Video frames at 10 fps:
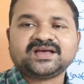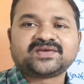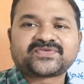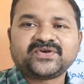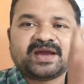
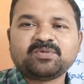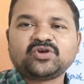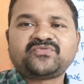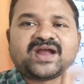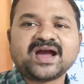So
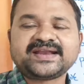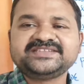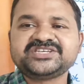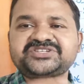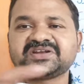about flag
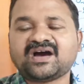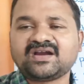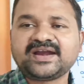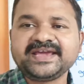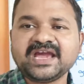register,
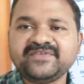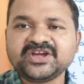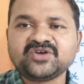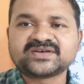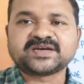already a
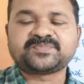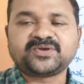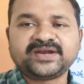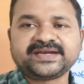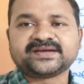video was
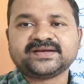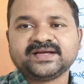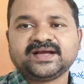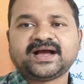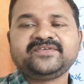uploaded.
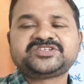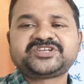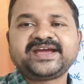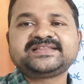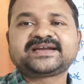I will
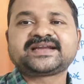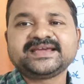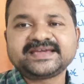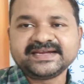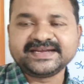share that
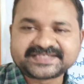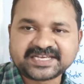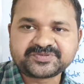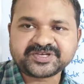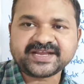link in
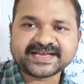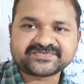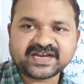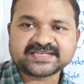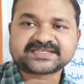description as
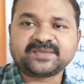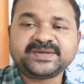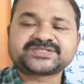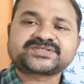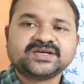well as
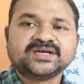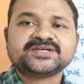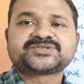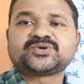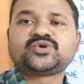comments.
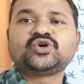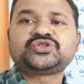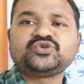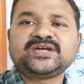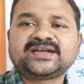So go
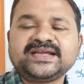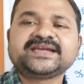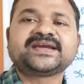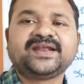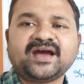through that
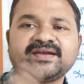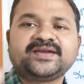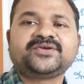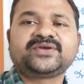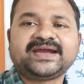link in
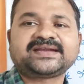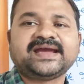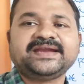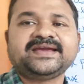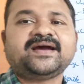order to get
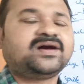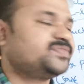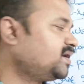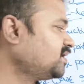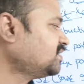idea on
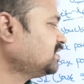the